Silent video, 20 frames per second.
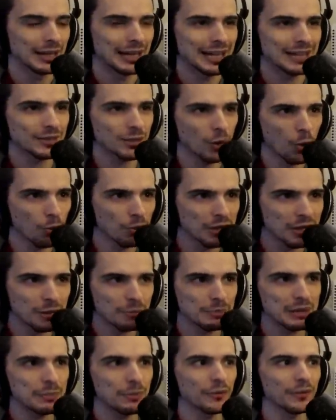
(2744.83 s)
It's only the
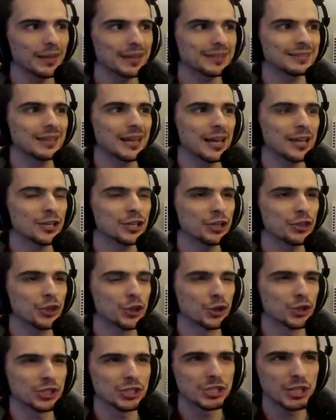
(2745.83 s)
people that say
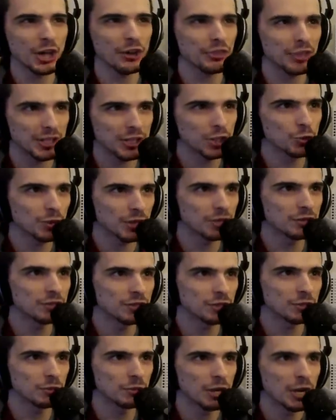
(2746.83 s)
there's nothing you can
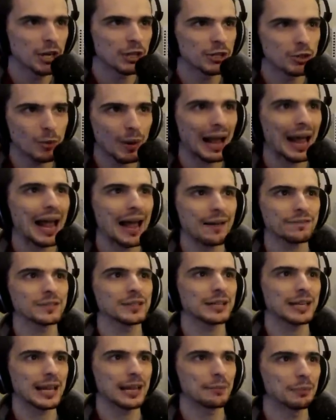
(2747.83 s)
do. You have
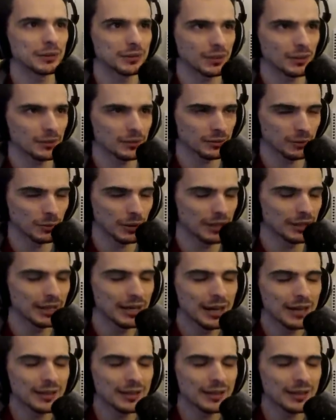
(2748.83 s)
to camp and tunnel to win.